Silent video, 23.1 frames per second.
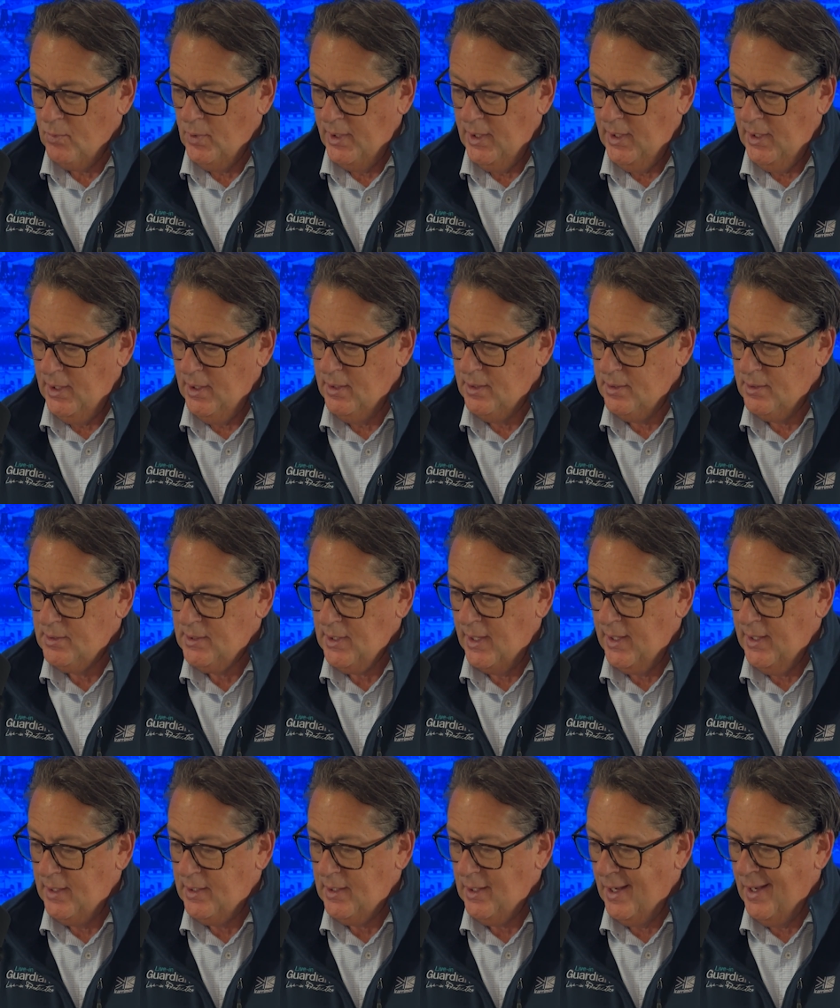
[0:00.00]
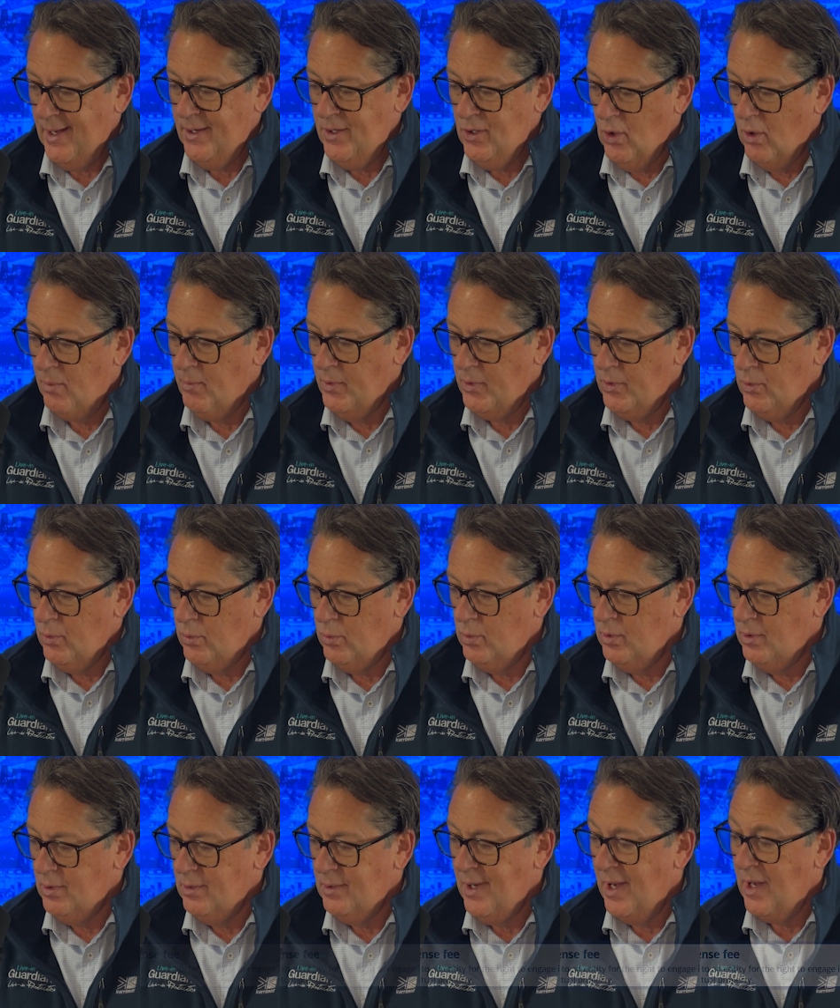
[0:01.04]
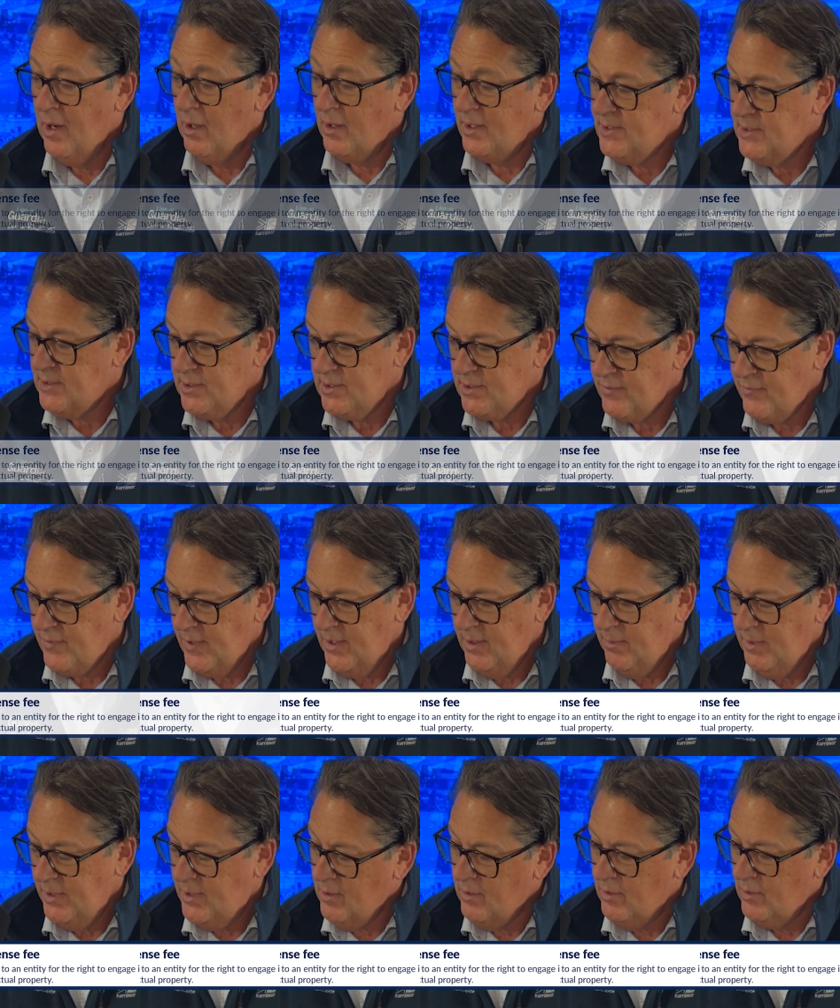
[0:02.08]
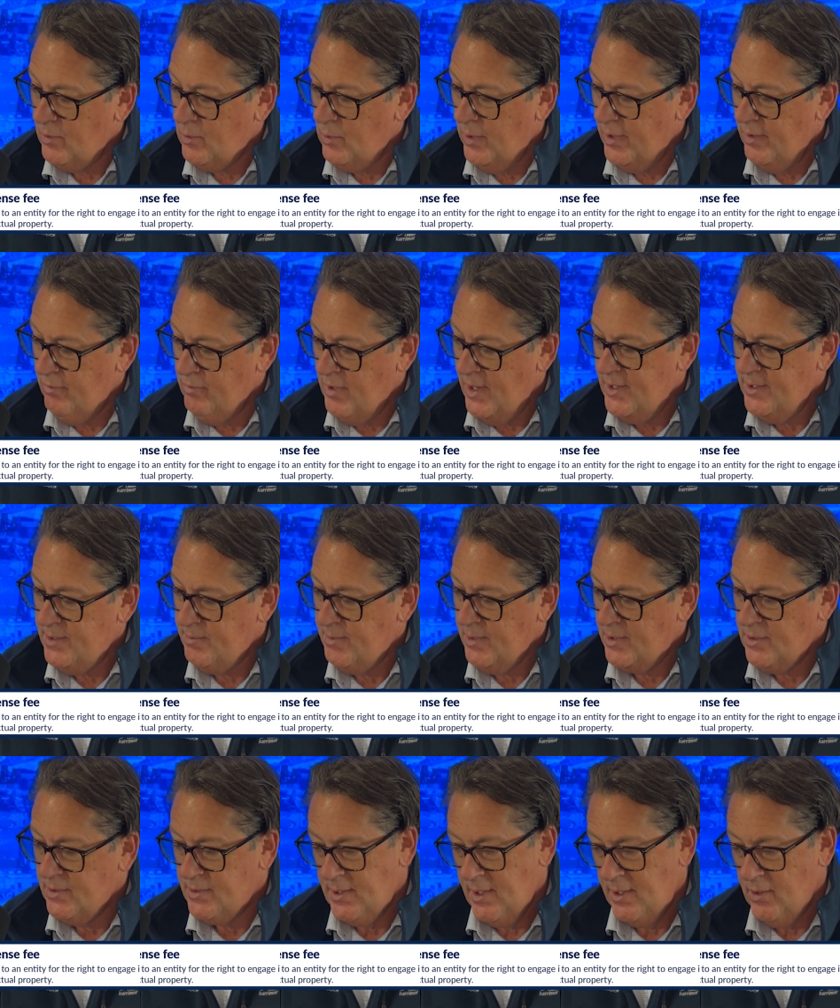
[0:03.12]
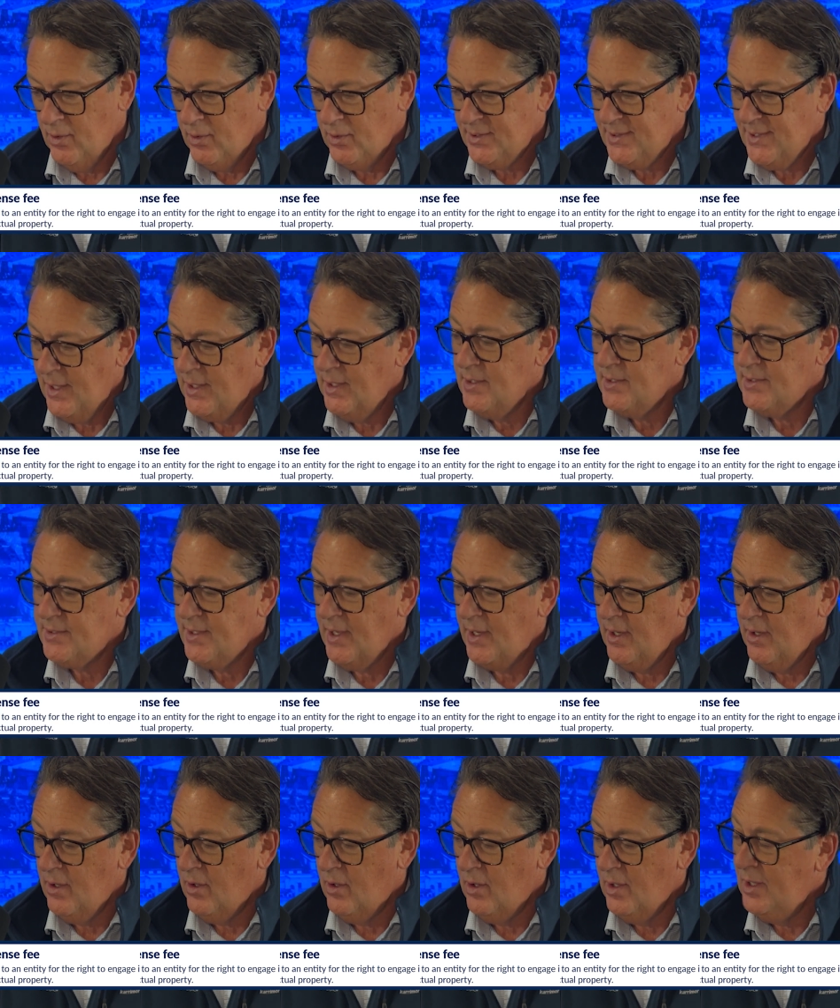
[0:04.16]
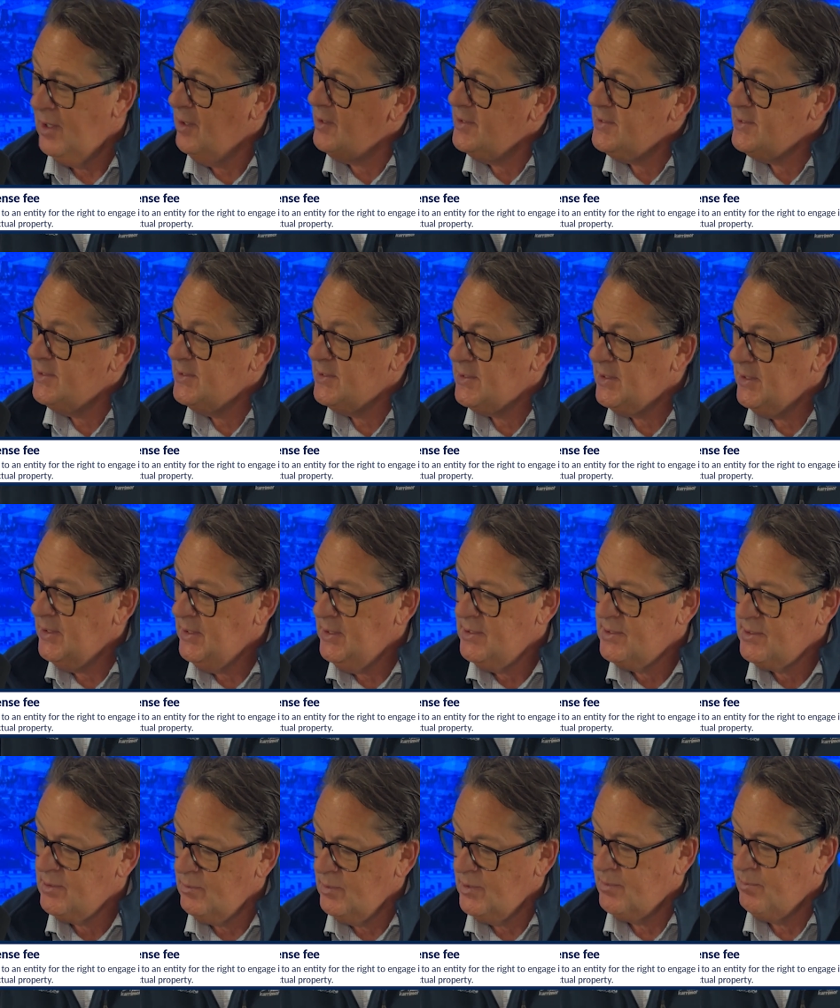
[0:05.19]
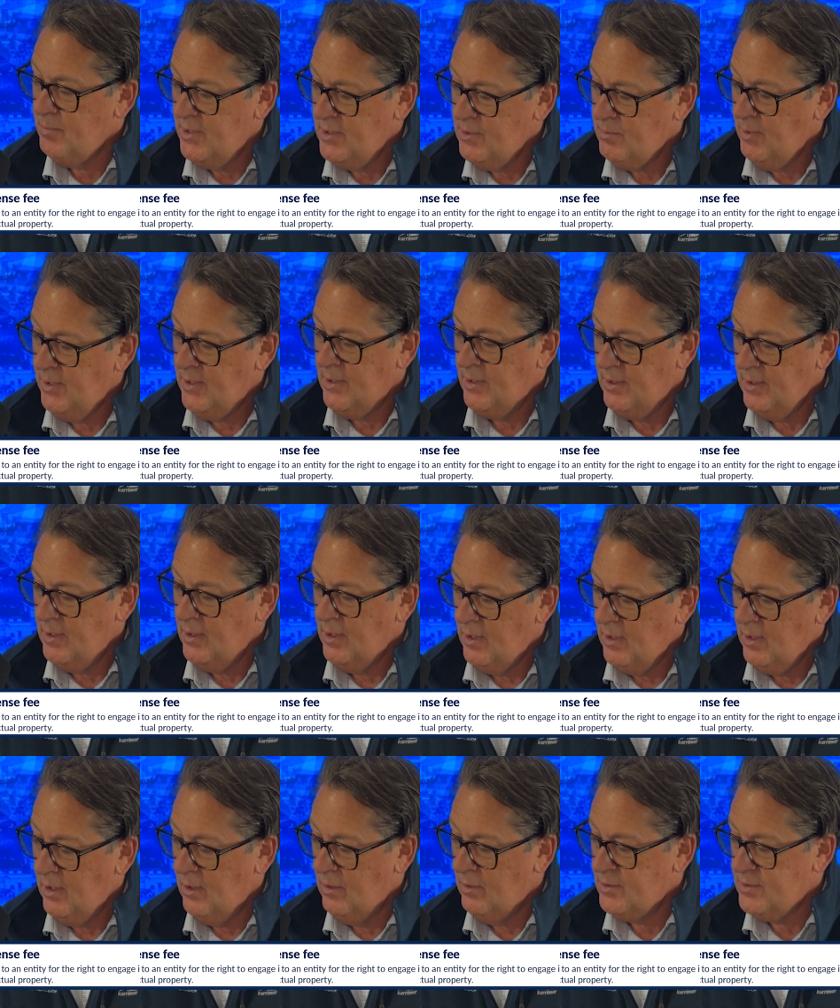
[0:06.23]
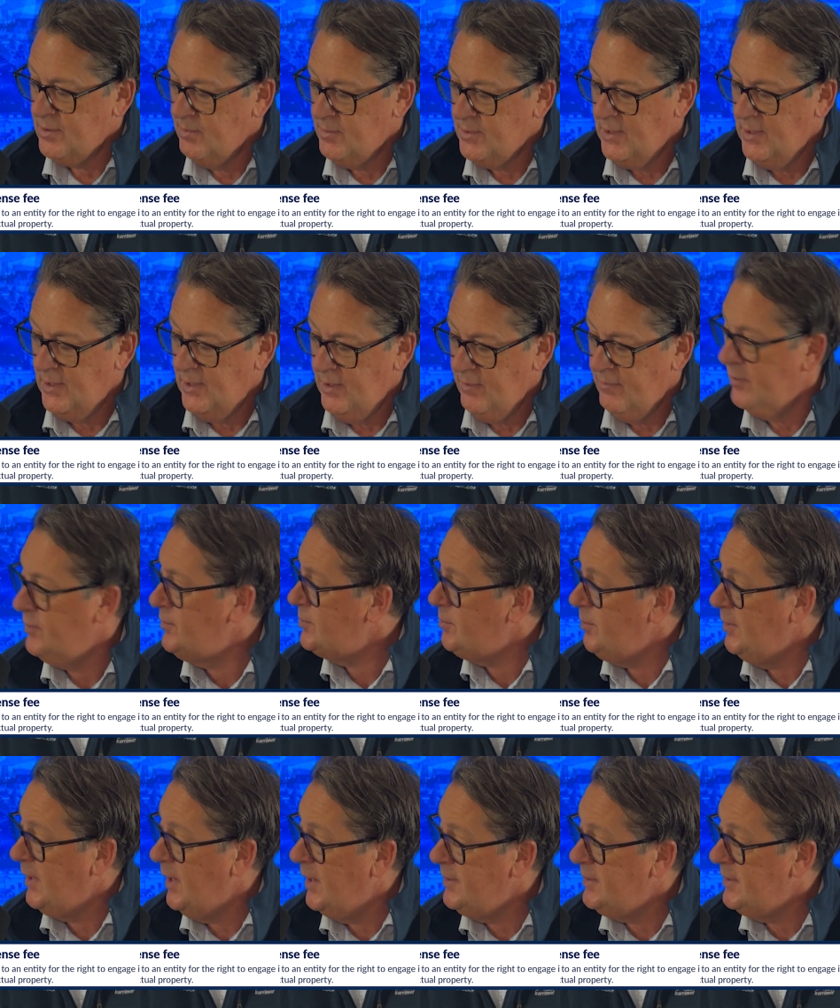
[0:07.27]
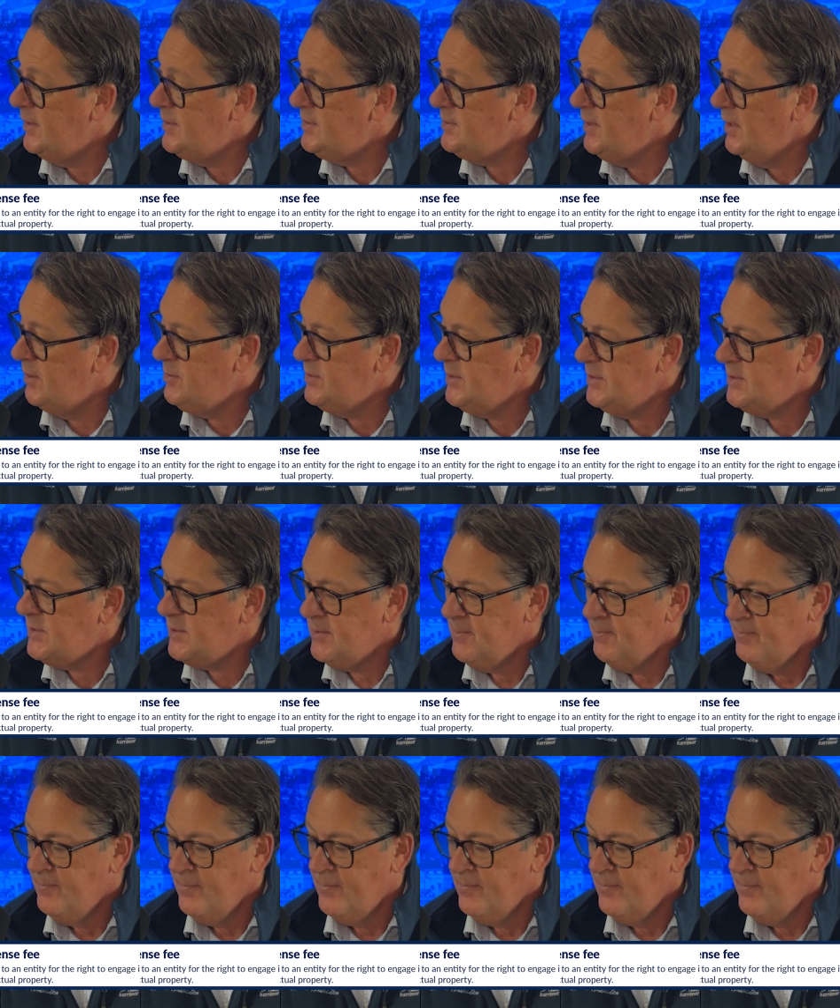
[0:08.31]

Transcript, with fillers: we take a nominal license fee, we can't do it red because they're not tenants, they are licensees, which means we can on once to leave on 28 days notice.